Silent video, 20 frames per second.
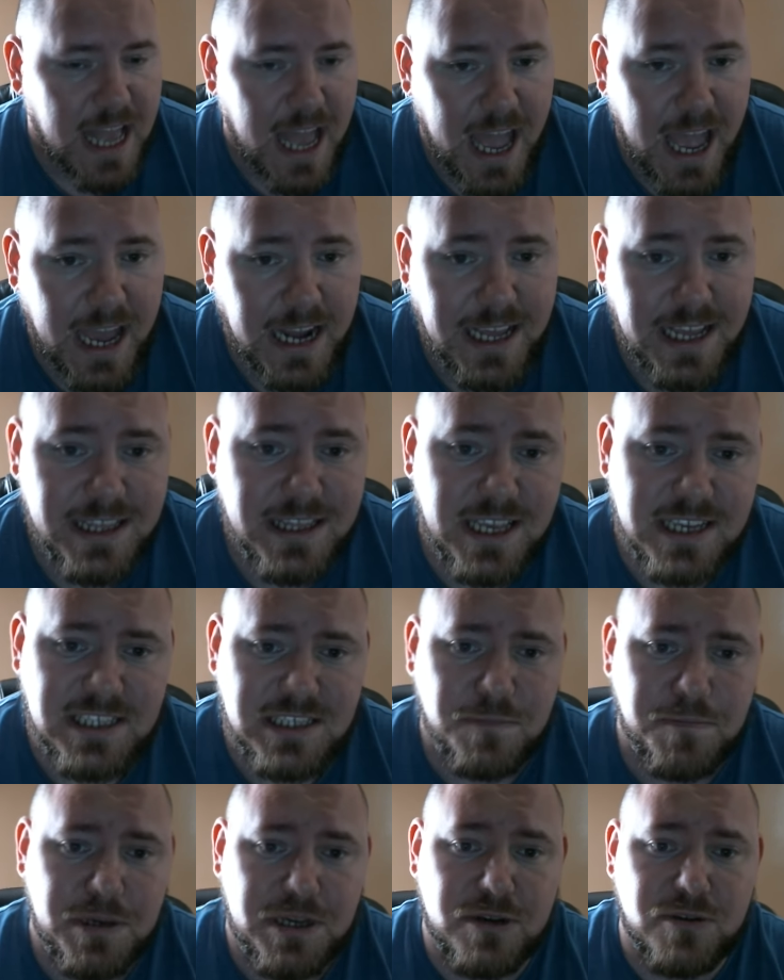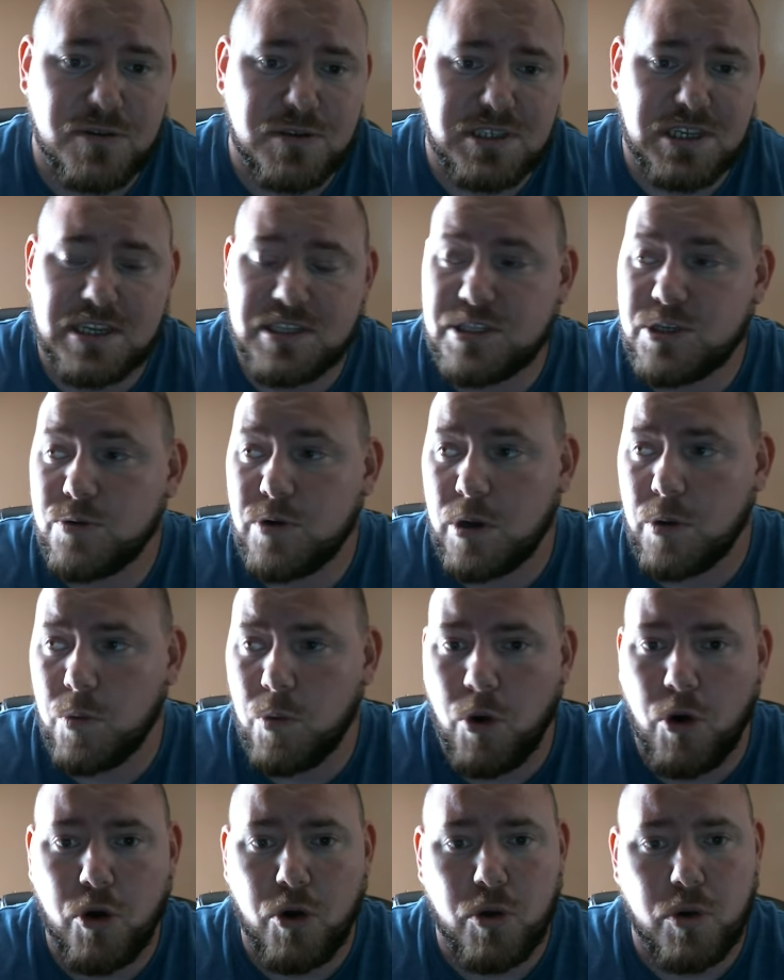And it disappears into a
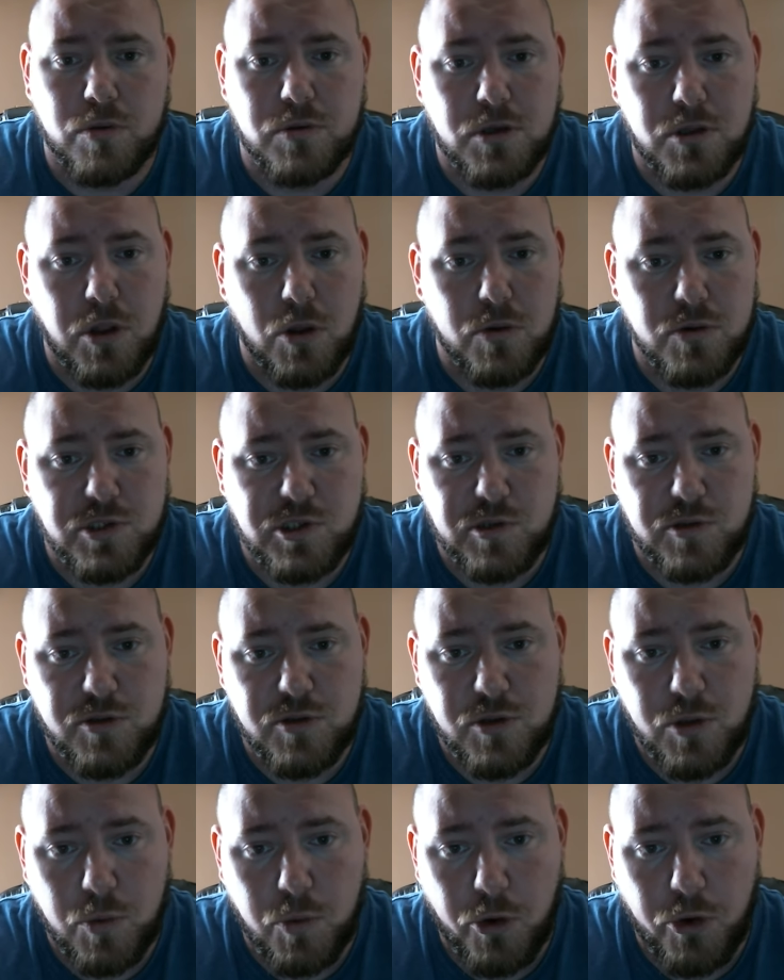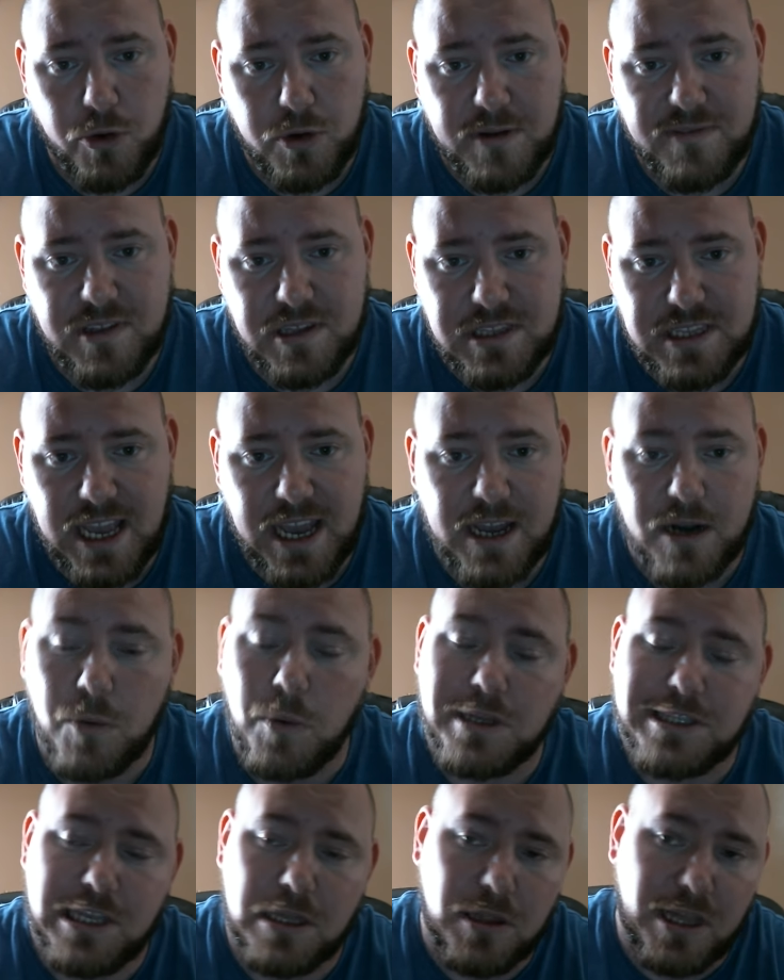world closer to the world of the dead
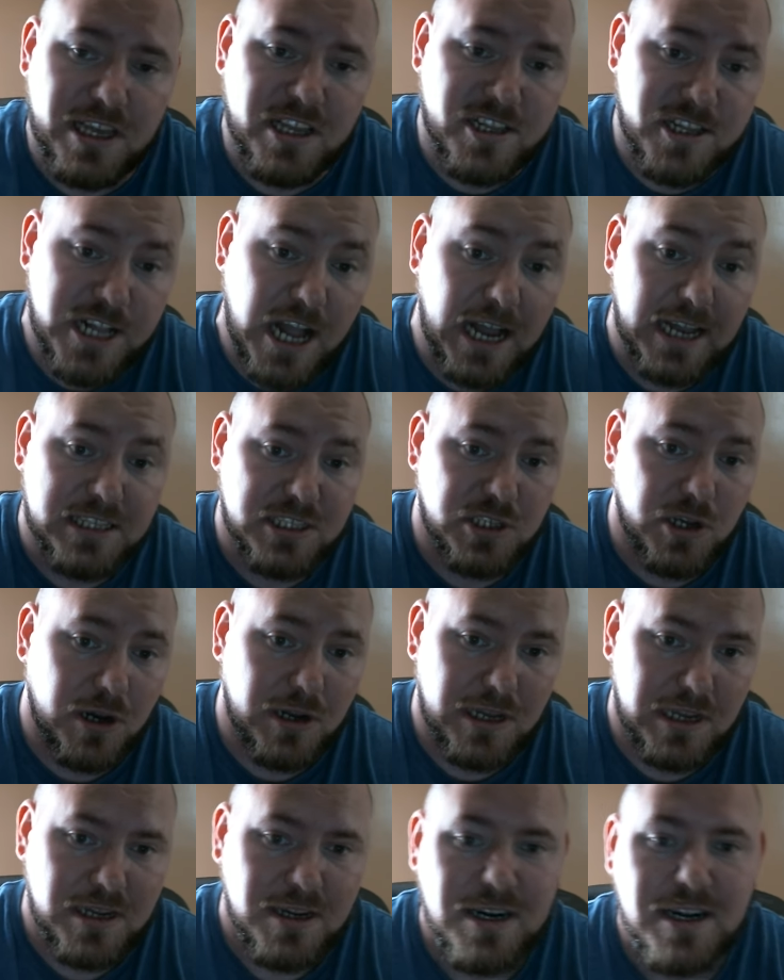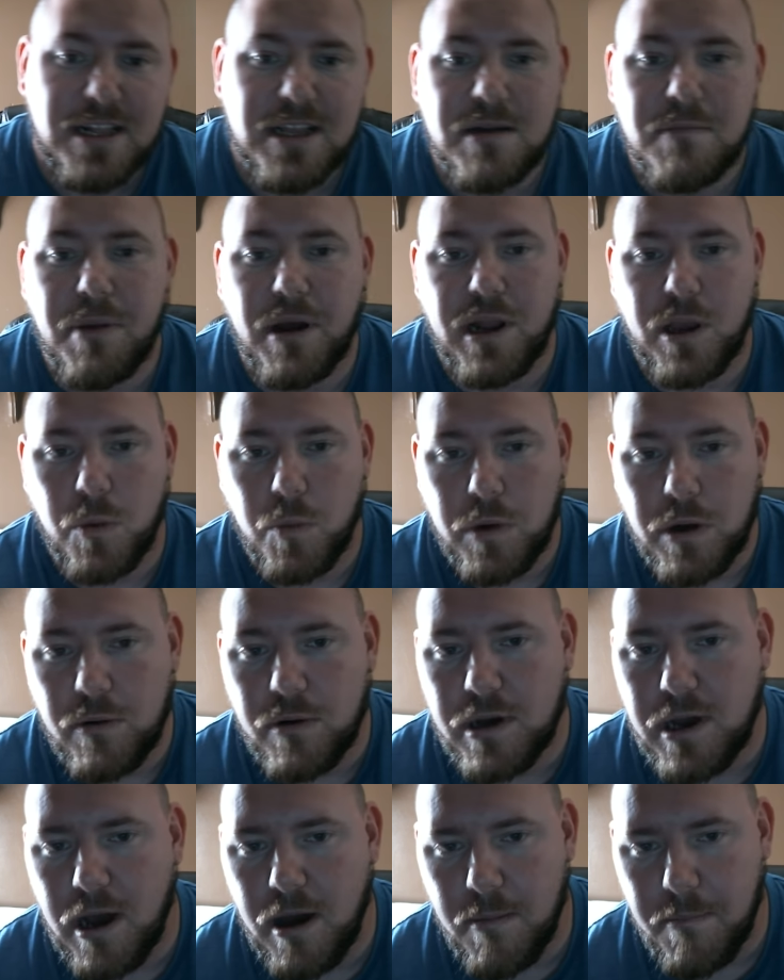when the light shines on it. But it
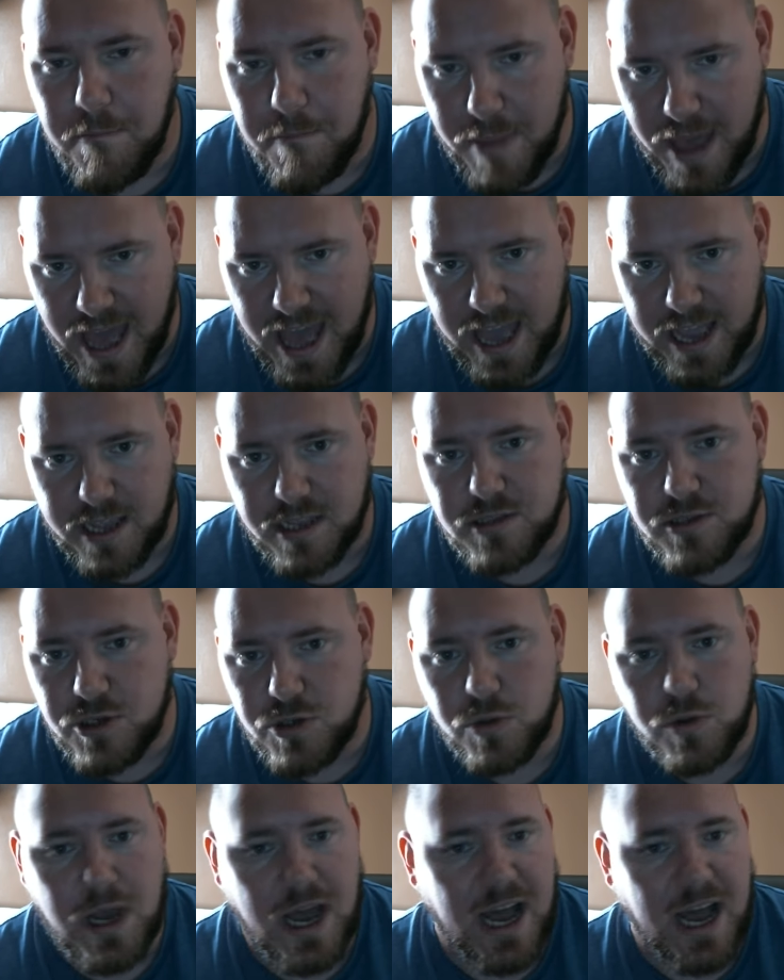will come back to